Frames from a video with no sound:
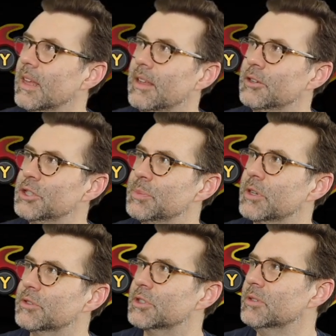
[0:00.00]
Energy
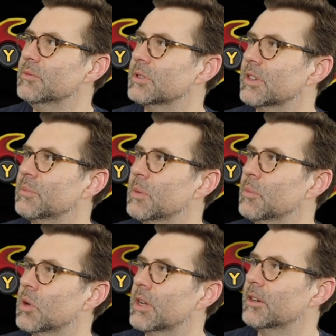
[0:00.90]
potion will give me
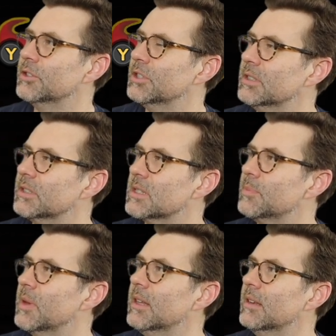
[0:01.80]
more energy to
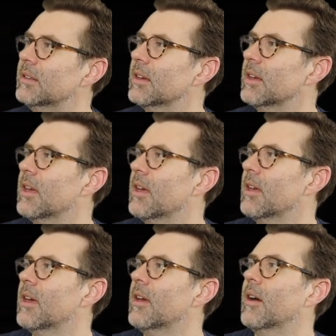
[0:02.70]
spend.
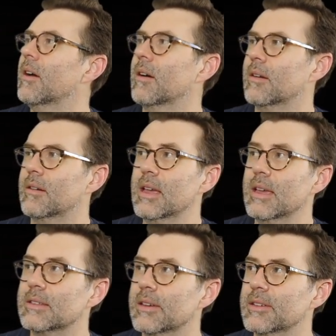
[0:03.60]

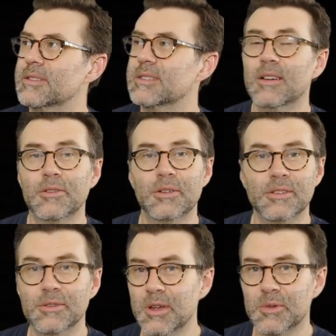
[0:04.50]
Alright, so
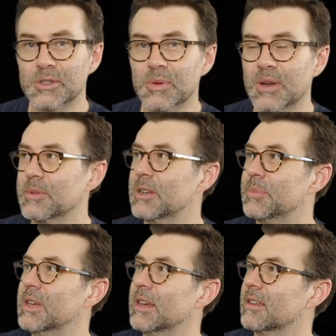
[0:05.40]
you know which one I'm going to
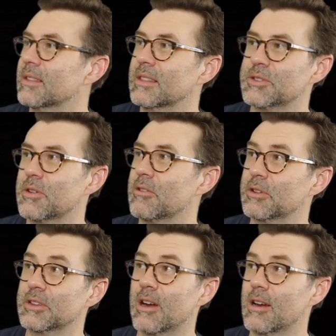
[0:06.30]
pick. These are all
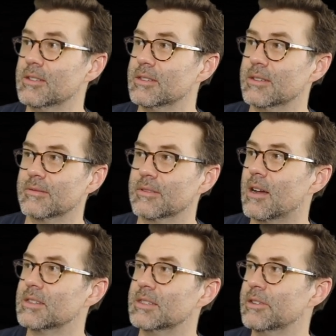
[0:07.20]
good cards.
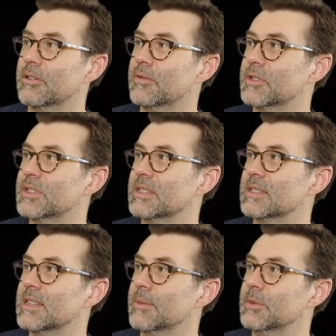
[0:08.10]
Costs 0 for 6
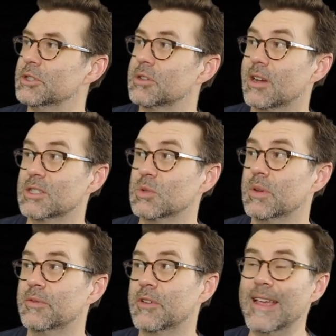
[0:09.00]
damage, costs
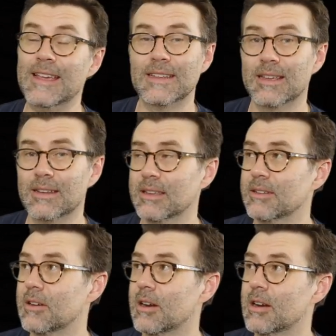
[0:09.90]
1 for 8 and I get
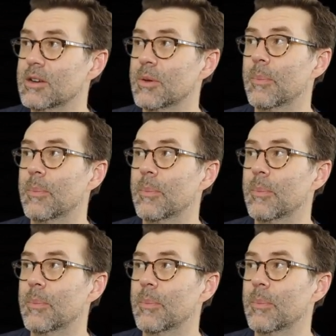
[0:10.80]
a card,